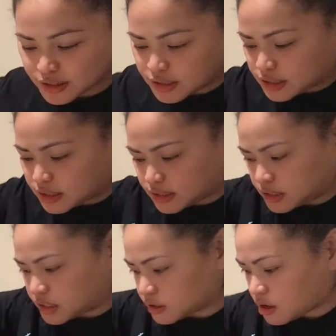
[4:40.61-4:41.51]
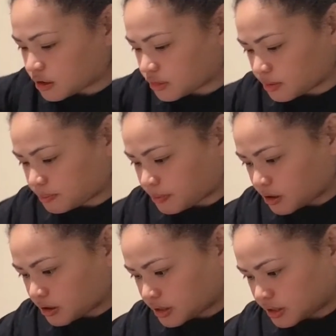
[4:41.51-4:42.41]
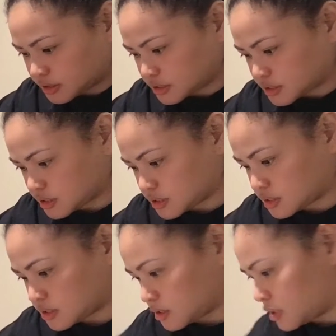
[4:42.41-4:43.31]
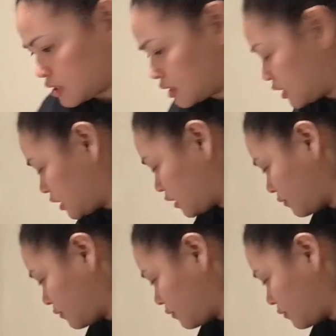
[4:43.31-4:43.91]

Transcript: And here are the parts. Okay,